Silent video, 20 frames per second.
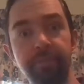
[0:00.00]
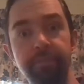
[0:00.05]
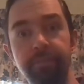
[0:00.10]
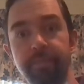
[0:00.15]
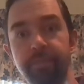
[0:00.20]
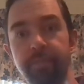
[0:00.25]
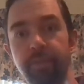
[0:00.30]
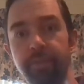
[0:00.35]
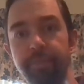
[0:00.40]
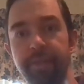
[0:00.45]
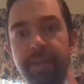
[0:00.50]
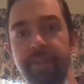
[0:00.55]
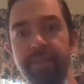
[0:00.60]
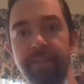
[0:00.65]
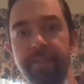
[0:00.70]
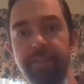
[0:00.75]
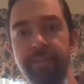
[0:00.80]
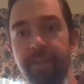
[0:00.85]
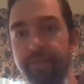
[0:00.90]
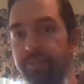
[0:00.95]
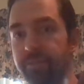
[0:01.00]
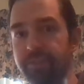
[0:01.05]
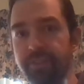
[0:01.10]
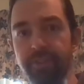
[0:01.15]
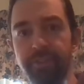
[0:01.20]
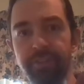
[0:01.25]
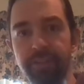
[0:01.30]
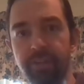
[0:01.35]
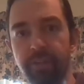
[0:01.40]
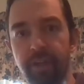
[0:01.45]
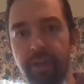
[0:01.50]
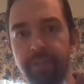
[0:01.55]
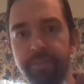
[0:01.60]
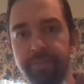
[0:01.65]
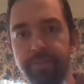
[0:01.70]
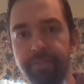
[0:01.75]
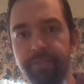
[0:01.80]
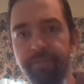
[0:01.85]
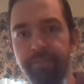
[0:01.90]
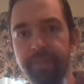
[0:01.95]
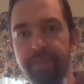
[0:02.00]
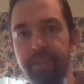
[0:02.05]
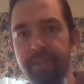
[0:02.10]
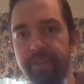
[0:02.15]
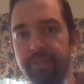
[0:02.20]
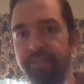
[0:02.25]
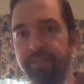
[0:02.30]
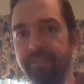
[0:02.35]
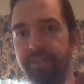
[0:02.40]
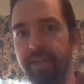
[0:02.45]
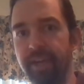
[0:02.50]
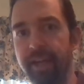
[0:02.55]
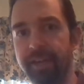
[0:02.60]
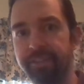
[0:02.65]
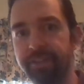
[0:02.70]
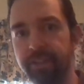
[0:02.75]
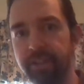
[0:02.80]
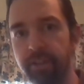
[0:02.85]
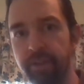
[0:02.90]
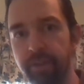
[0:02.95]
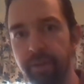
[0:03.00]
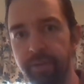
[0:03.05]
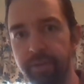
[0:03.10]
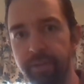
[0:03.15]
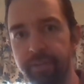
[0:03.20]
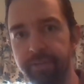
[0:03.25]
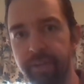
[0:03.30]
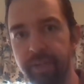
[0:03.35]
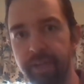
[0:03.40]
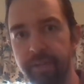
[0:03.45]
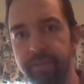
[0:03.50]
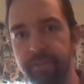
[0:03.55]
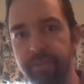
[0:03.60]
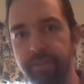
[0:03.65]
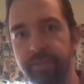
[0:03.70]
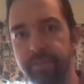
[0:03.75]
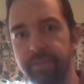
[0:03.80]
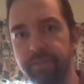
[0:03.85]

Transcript: Don't panic. That was just a cough. It's not the coronavirus.